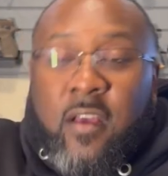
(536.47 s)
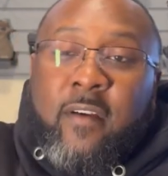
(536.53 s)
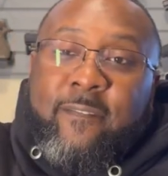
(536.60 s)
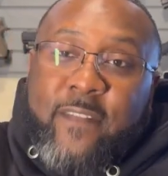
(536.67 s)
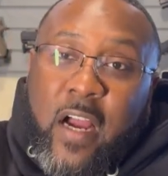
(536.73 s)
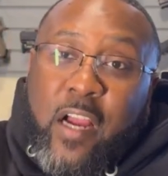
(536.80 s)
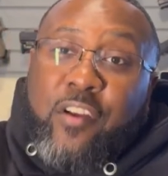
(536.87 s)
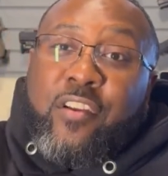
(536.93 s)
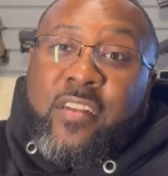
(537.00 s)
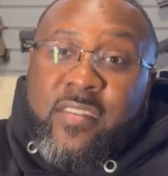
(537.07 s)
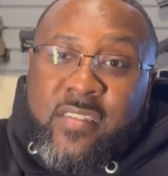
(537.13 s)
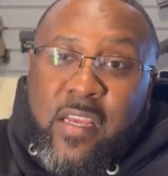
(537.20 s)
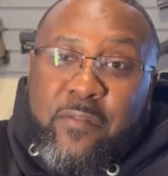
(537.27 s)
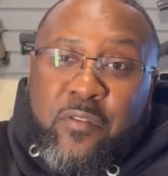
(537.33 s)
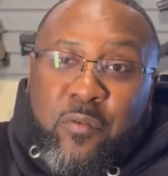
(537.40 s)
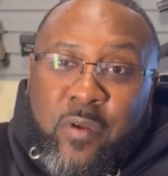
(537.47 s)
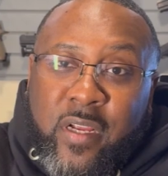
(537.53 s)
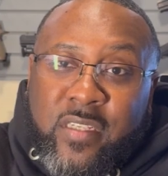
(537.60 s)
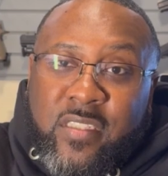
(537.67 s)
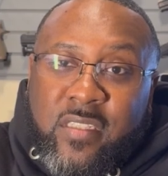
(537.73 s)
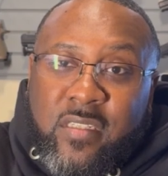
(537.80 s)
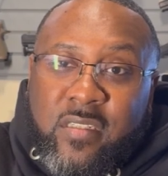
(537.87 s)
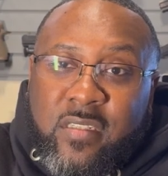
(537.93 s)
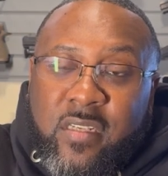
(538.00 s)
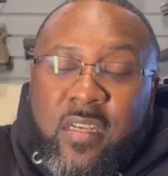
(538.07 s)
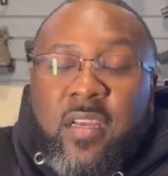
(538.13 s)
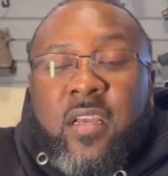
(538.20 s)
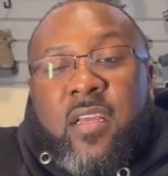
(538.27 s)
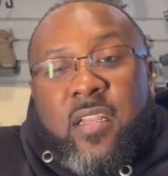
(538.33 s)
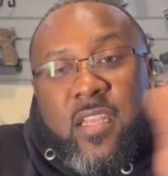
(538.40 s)
fired in a safe direction.
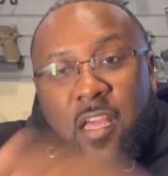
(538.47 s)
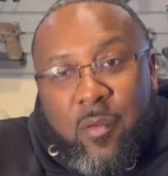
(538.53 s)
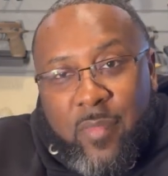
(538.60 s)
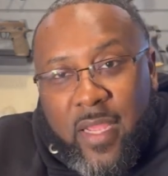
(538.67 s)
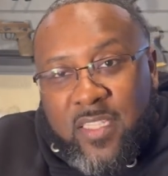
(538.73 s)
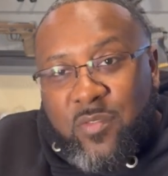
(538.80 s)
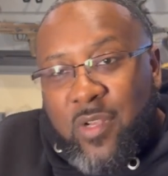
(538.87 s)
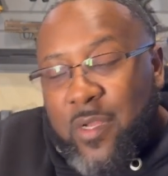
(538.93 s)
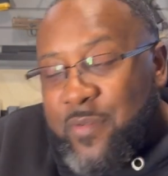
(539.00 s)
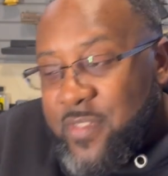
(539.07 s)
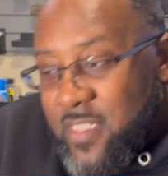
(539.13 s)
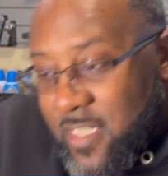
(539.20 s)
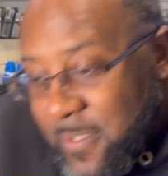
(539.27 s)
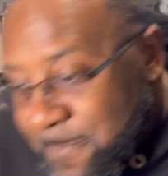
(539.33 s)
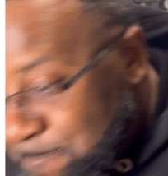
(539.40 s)
Now back to what I was saying.